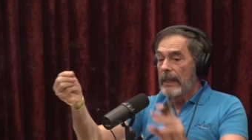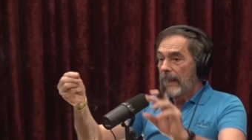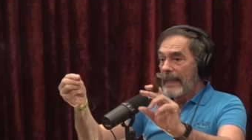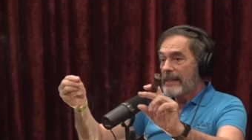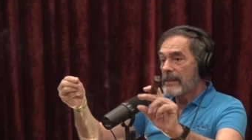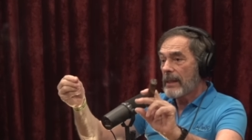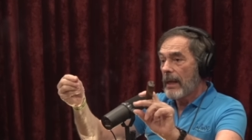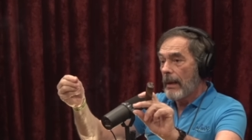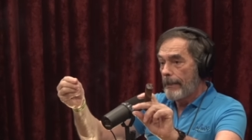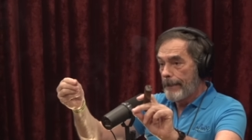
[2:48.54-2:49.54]
That's
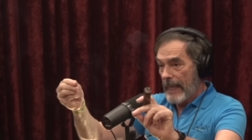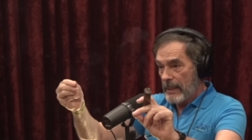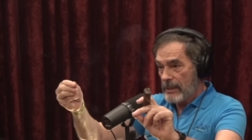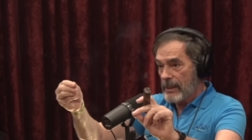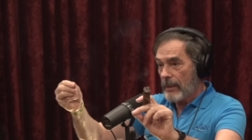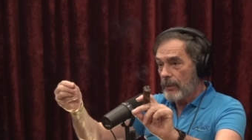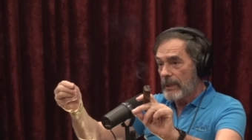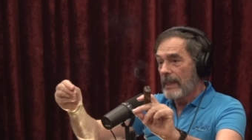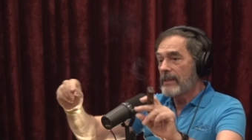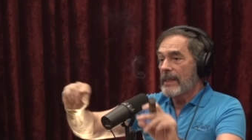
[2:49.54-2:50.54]
a beta
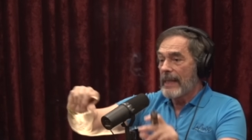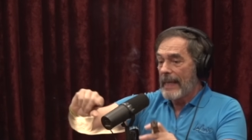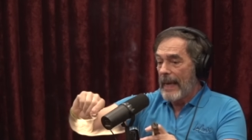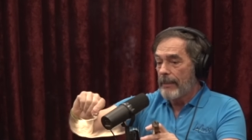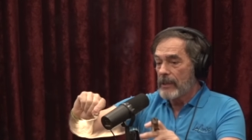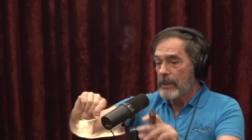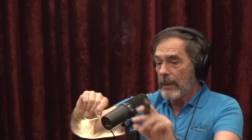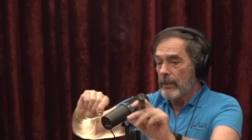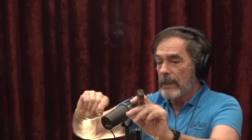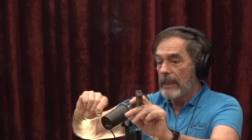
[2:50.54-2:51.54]
secretase and a gamma
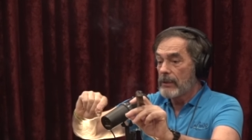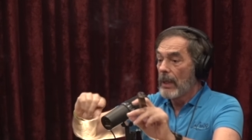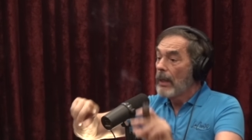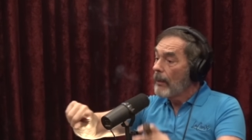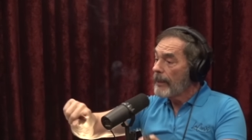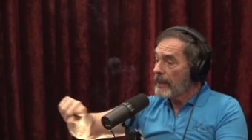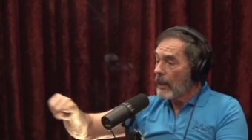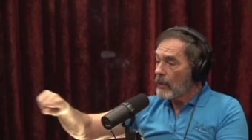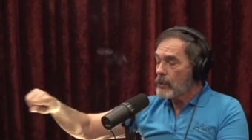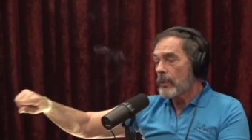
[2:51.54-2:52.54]
secretase. But they
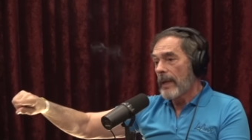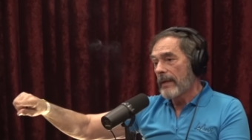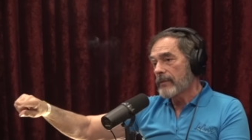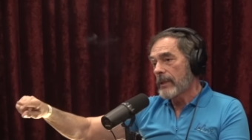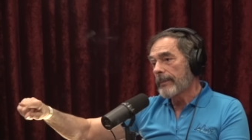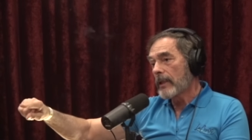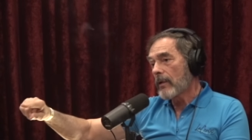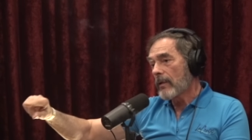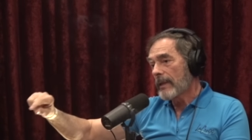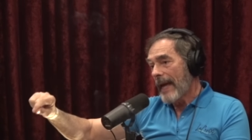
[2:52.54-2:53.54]
also have something
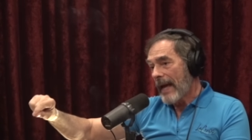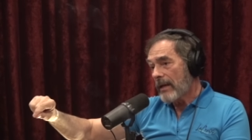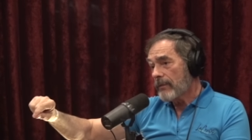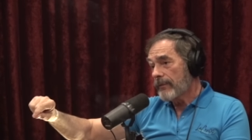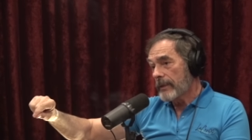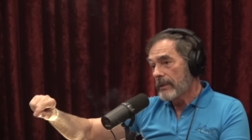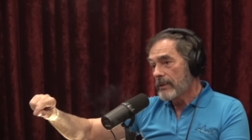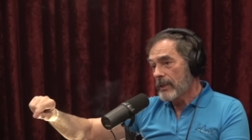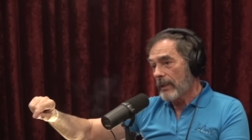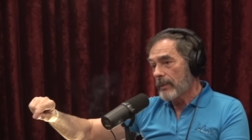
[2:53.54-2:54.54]
called alpha
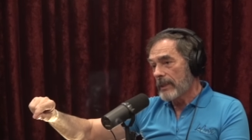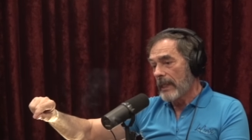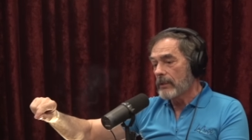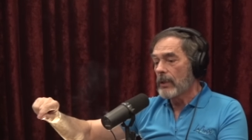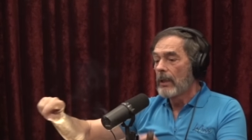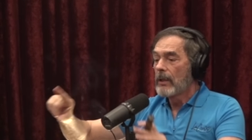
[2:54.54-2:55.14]
secretase.